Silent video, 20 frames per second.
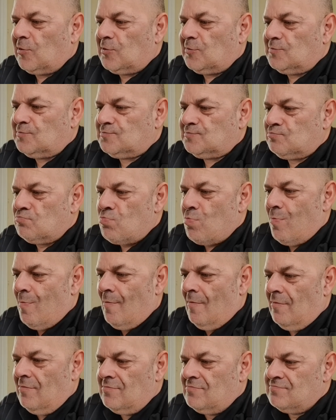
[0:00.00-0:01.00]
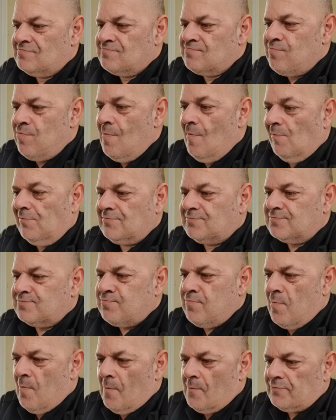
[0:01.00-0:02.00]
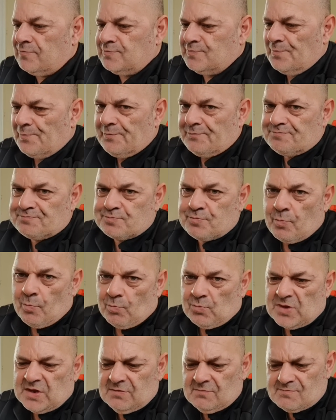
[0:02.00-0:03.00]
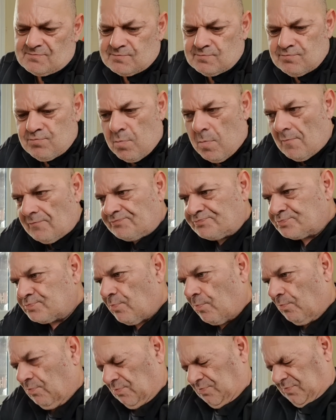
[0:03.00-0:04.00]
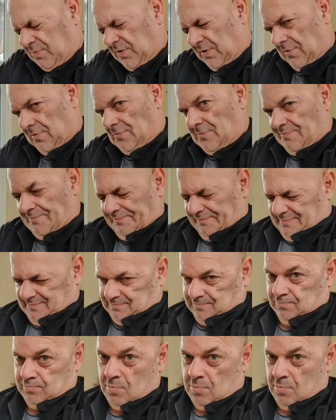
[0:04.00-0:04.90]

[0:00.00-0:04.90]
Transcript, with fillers: So I tried it. I've never tried it. Is it? It's mould, isn't it?